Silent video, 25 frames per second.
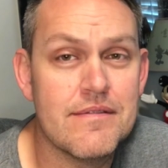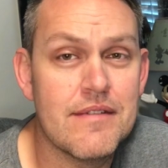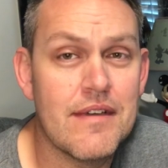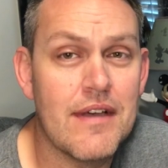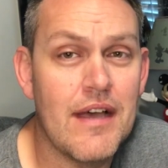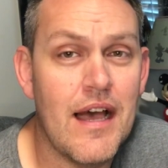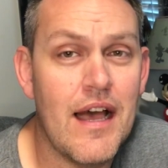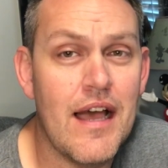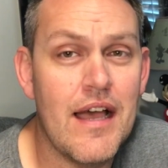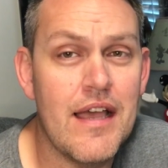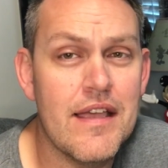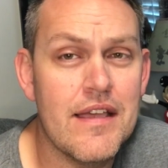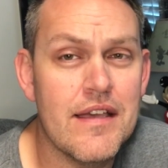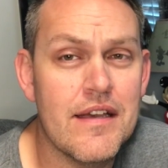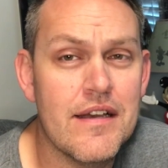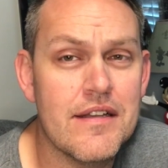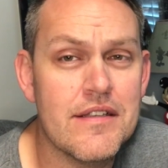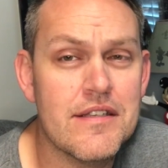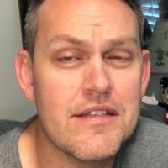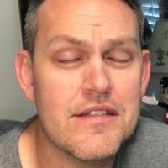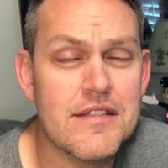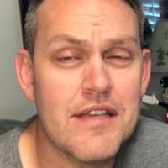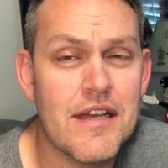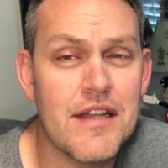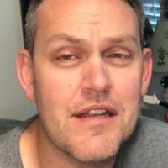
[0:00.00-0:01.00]
I uh,
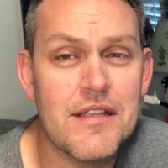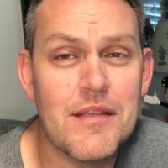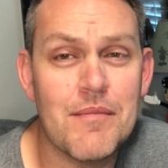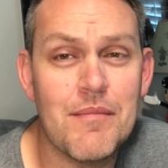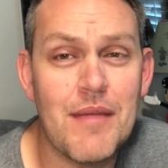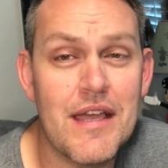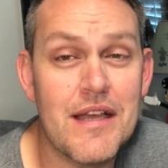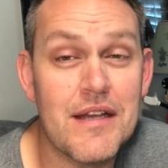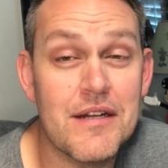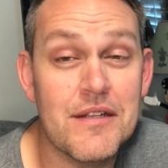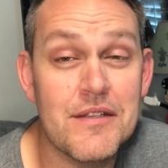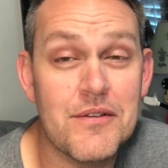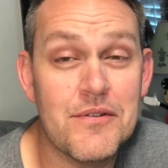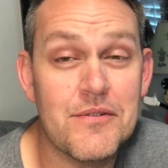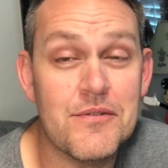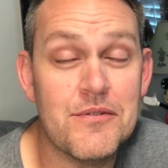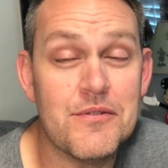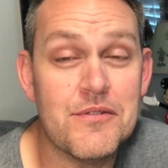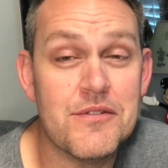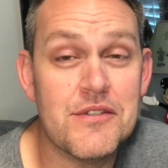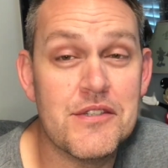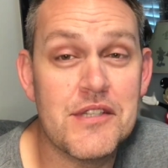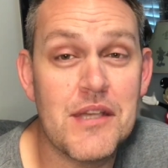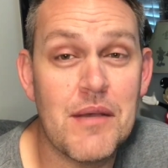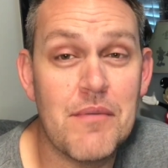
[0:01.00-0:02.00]
decided to make a
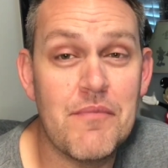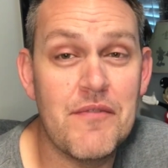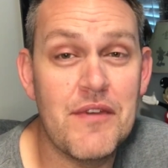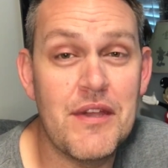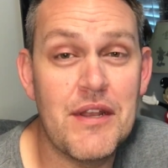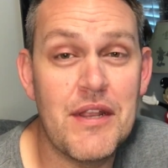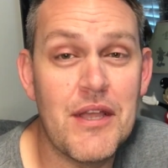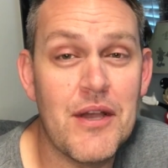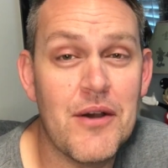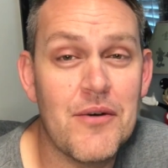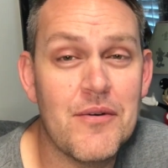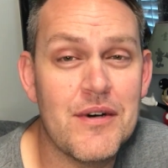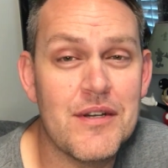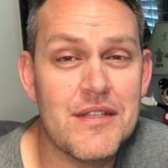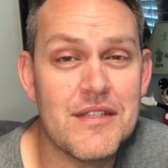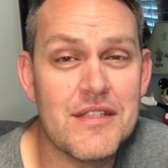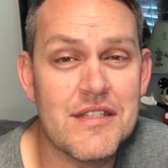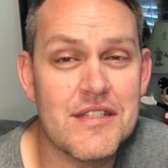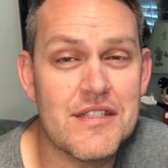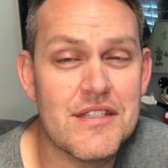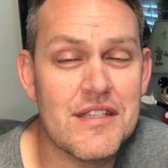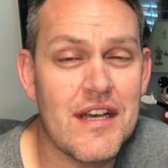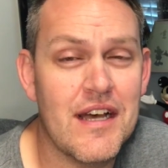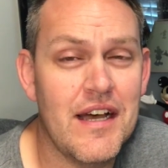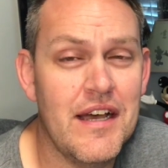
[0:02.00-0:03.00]
little sub video on the
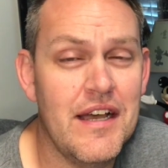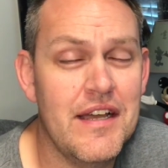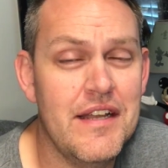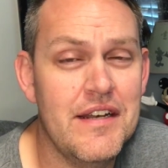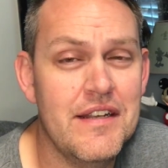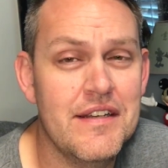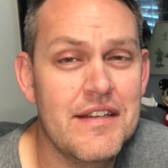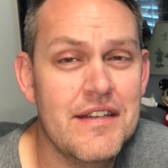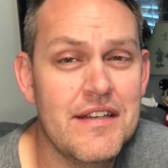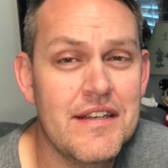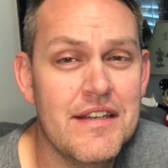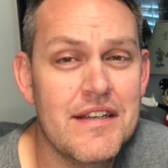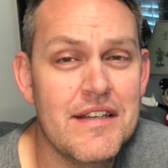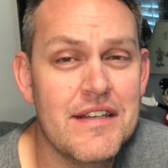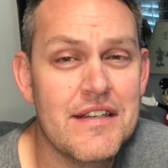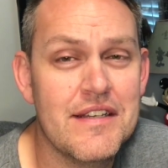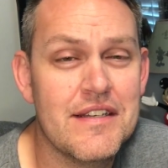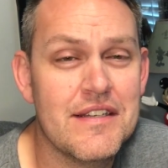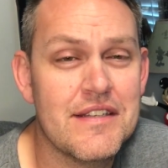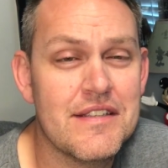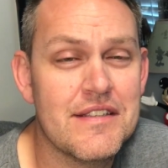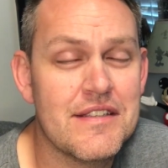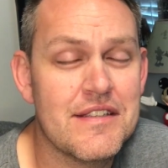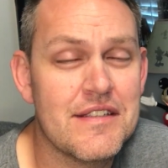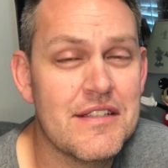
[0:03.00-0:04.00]
side.
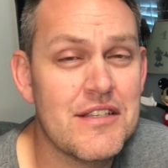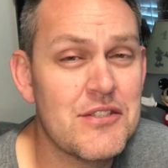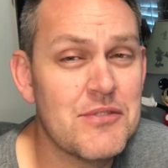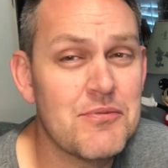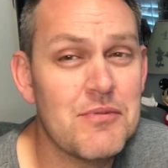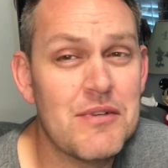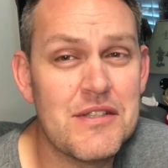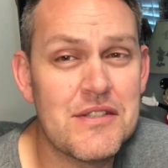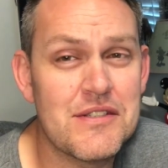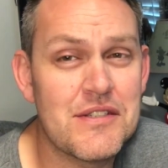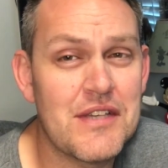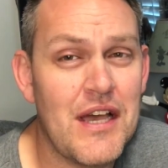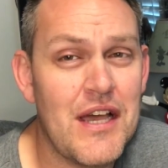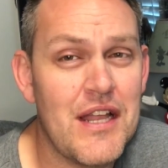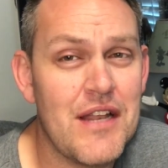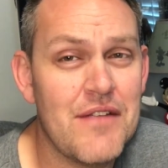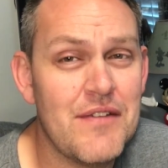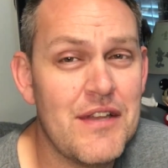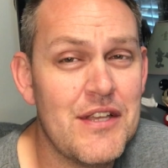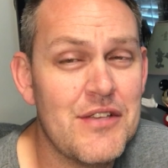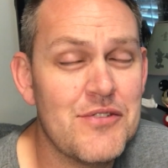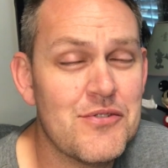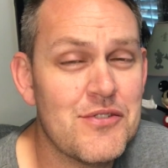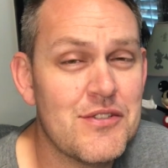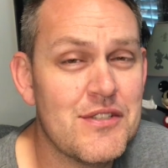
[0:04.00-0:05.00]
This one's kind of
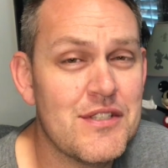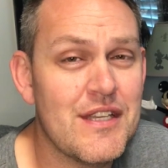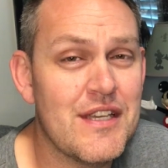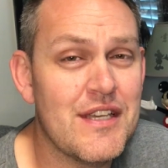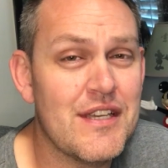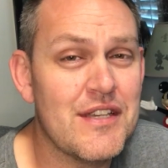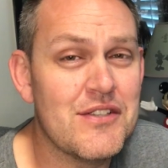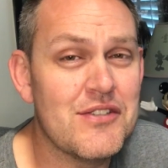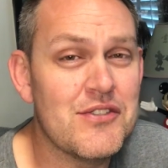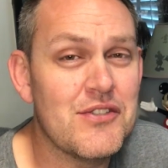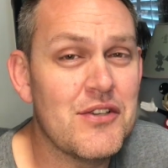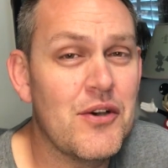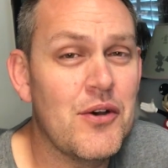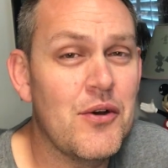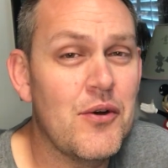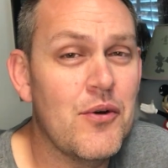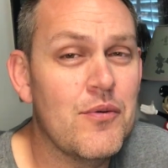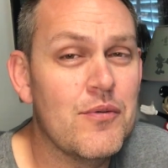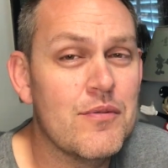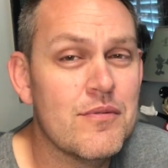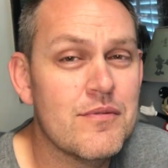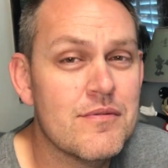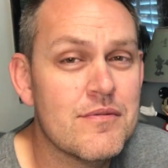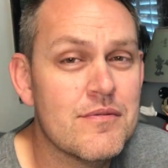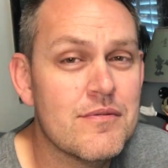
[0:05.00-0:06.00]
interesting,
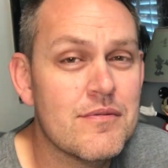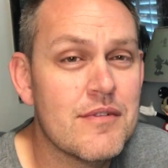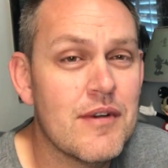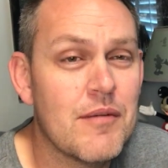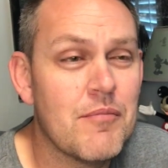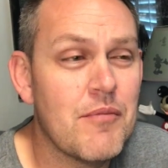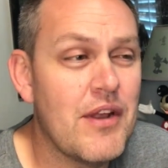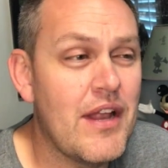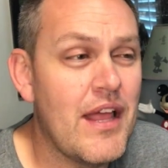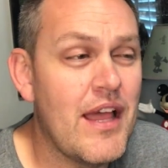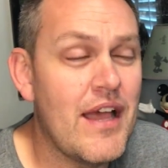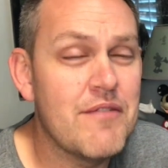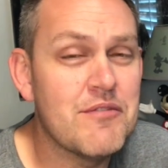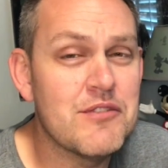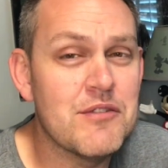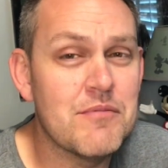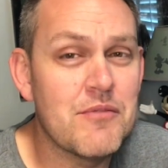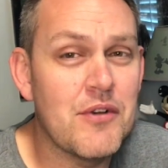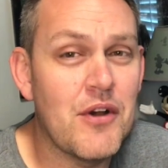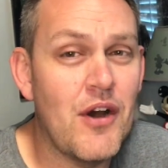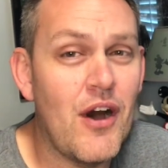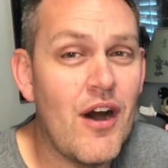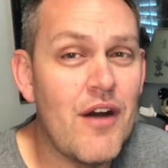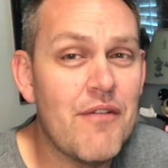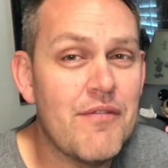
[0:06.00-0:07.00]
so I'm gonna have some
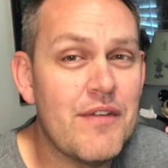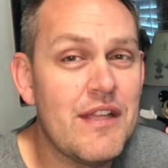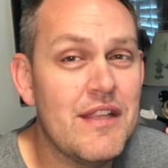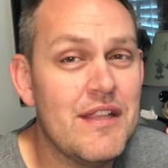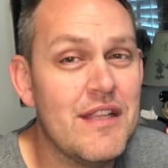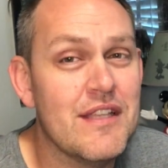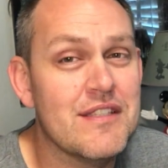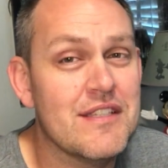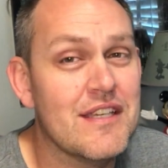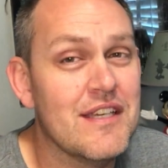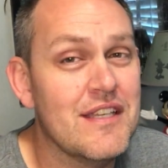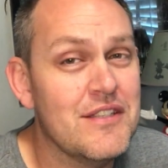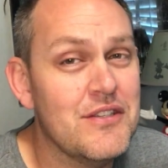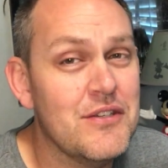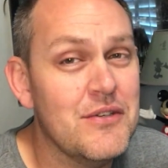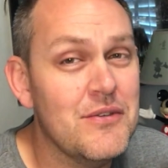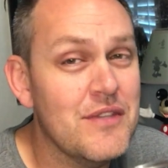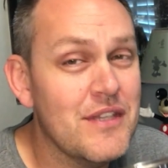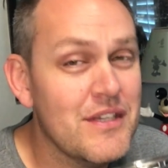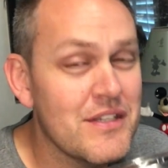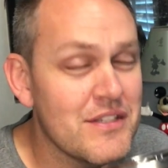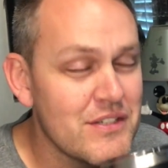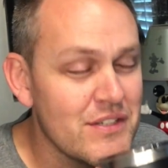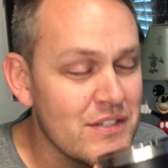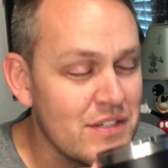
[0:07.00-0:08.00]
coffee. Let's get to
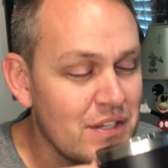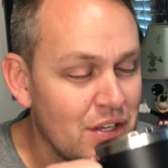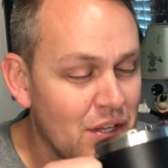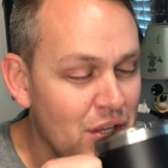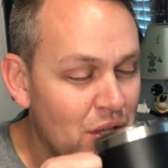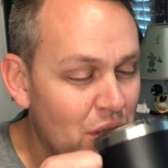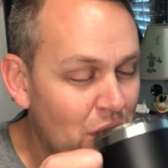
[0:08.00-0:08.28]
this.